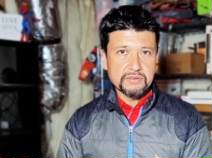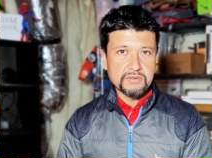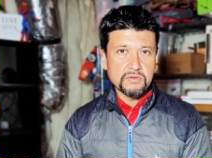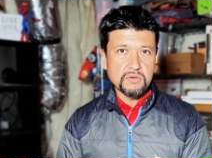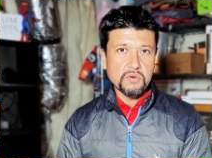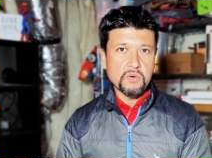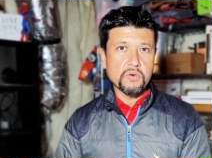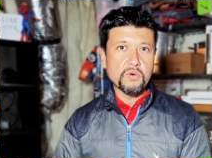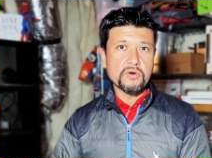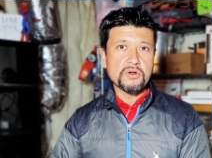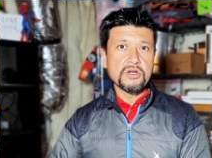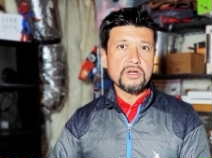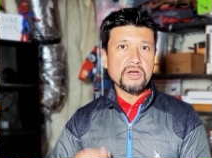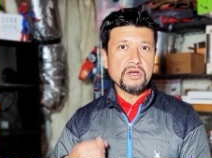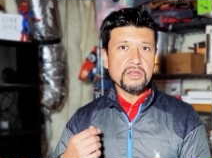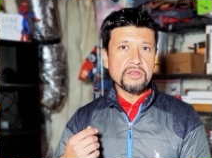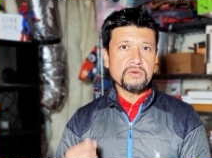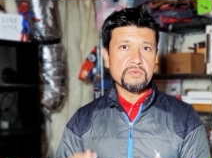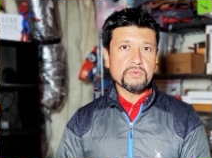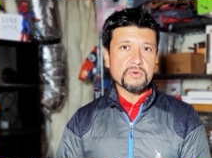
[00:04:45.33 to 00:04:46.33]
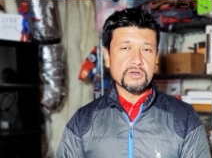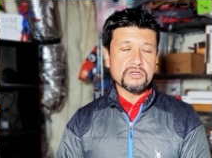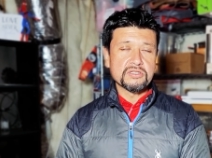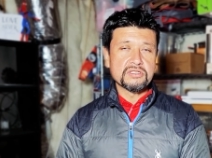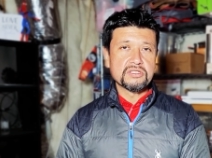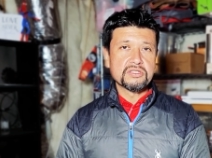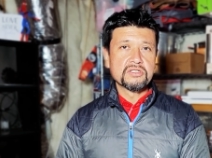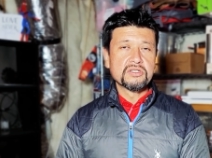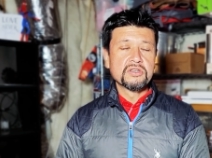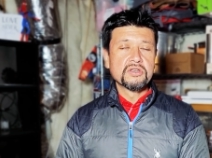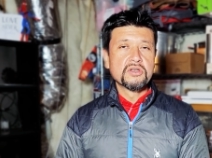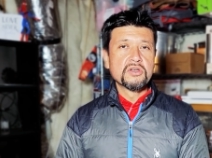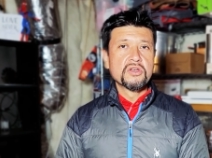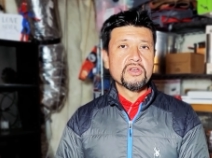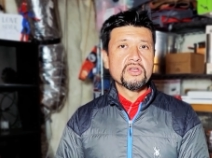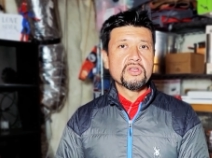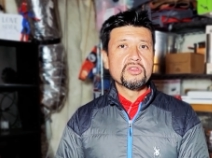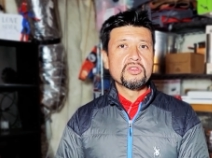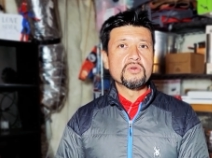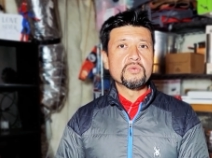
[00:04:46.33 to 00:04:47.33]
Or in other words,
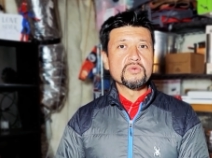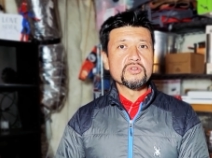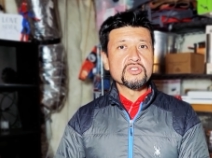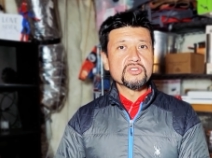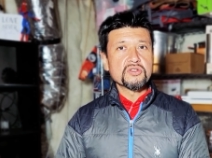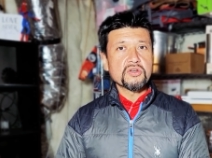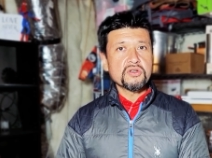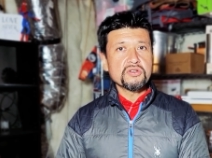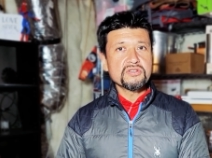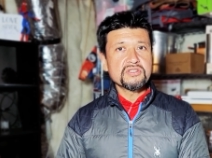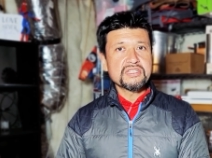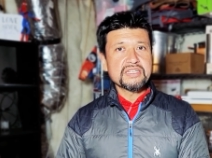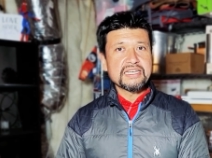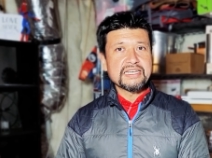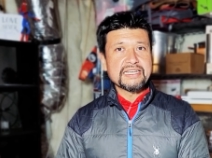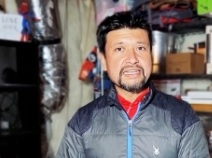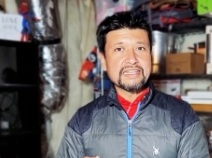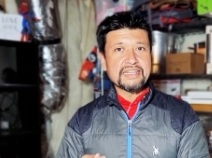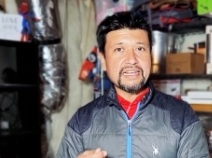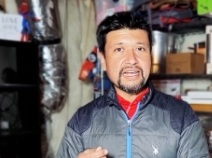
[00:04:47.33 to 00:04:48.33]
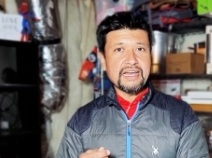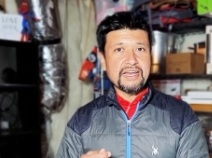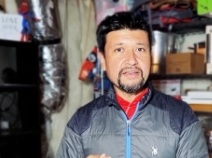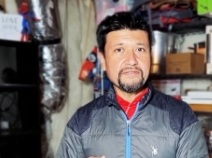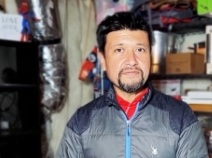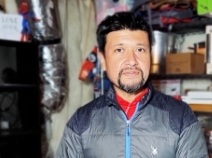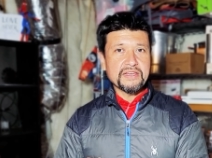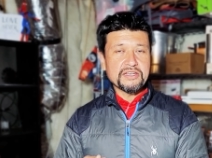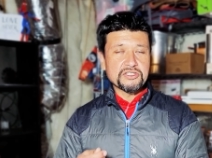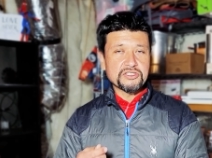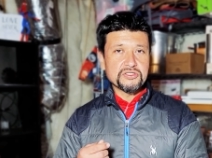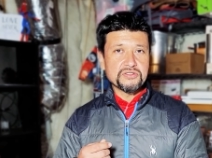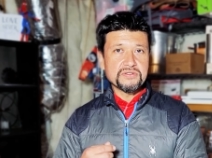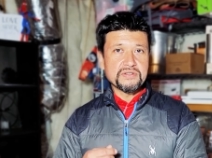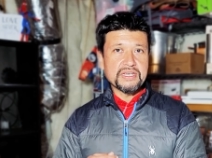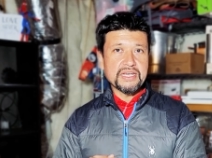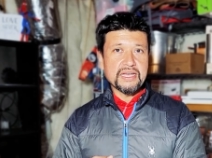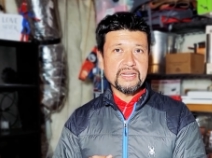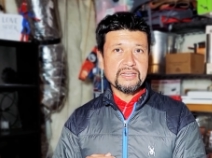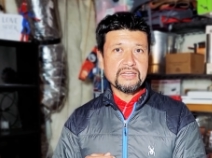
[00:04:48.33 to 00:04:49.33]
the results in life that you
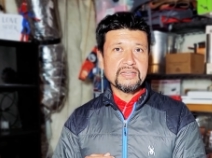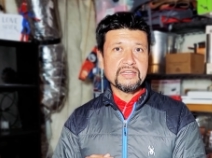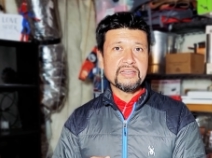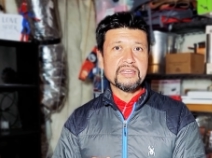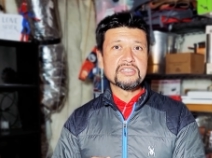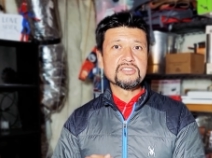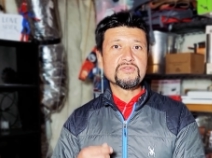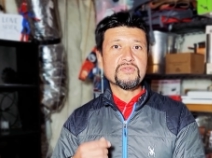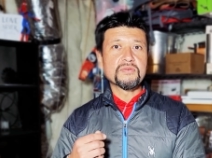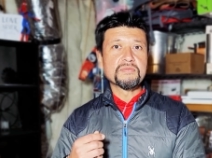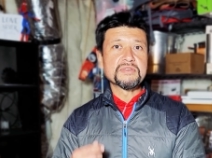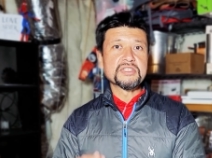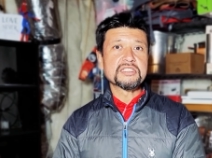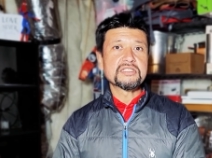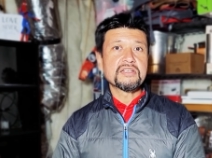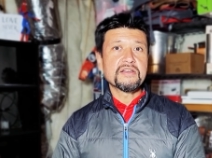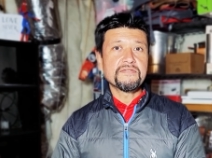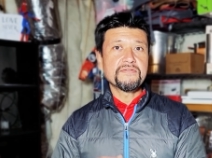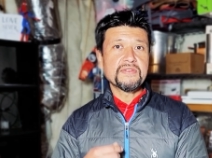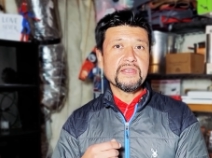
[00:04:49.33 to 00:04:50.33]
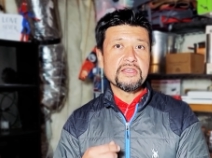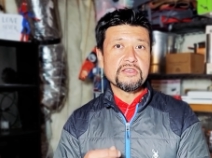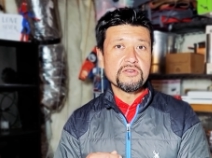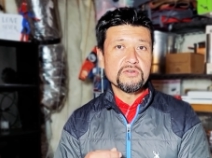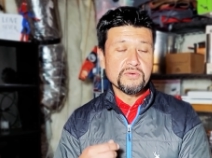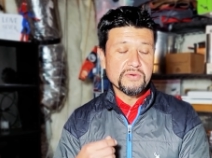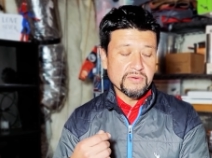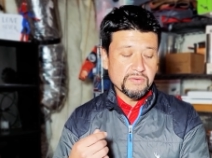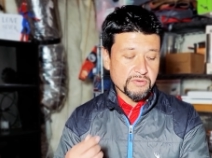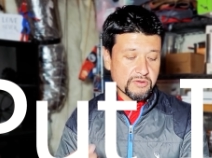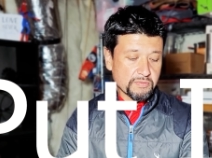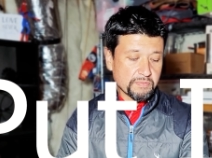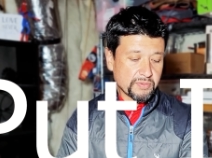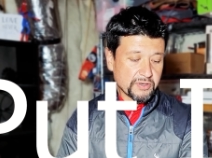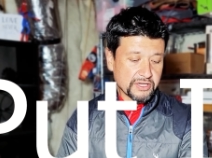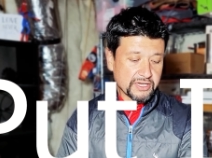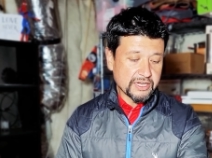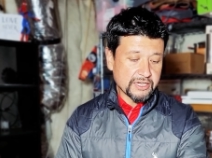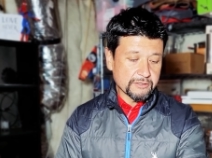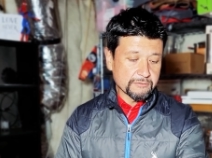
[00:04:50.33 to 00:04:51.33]
get is from the stuff that you, you put
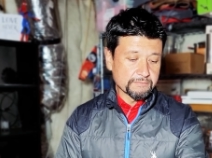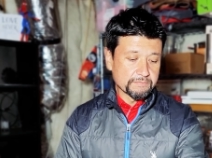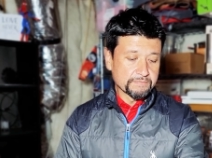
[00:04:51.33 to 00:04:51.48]
in